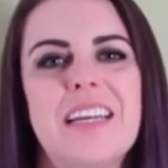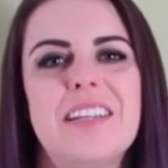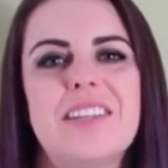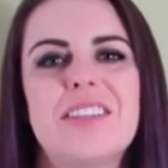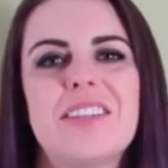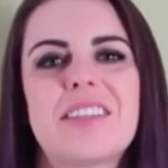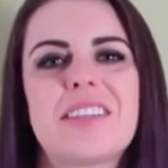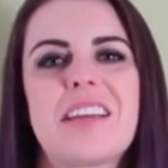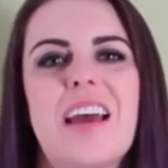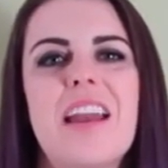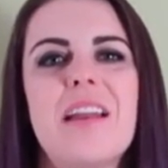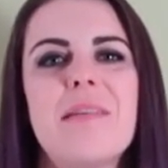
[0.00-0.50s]
It
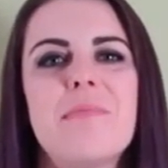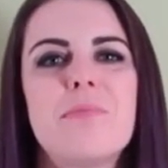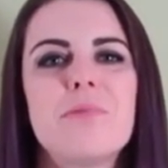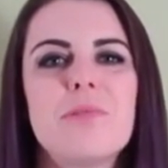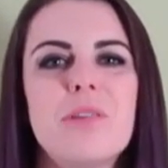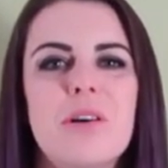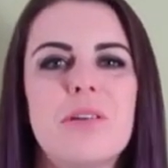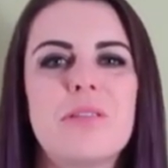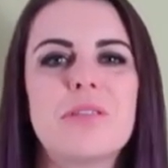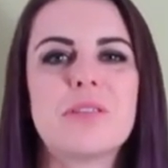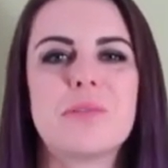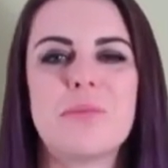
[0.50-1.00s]
just kind of
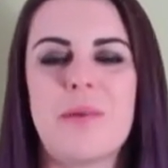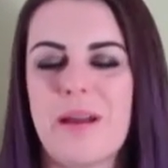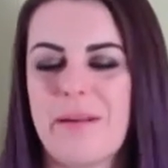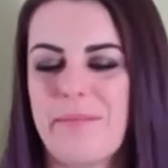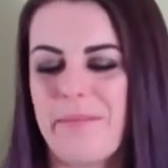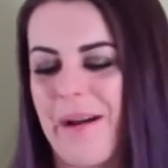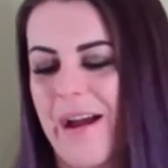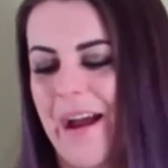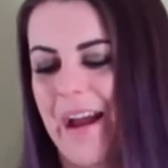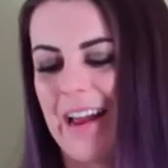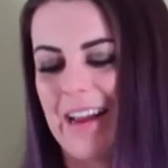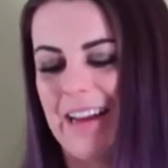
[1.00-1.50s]
blows my
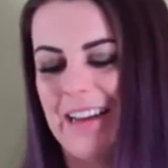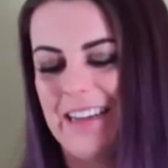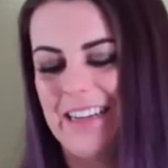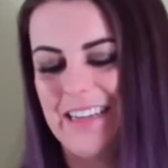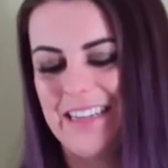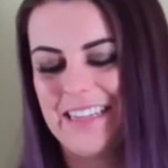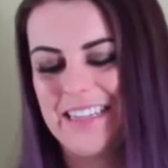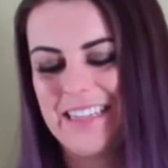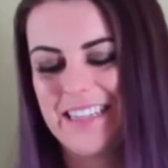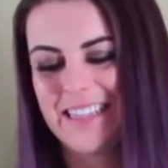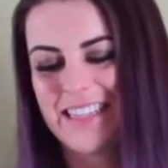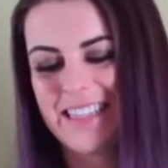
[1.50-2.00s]

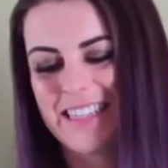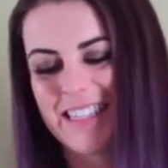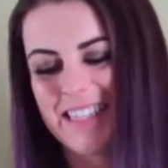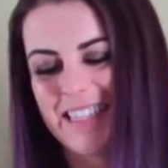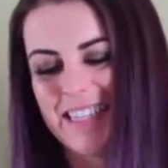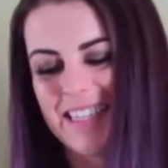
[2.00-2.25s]
mind.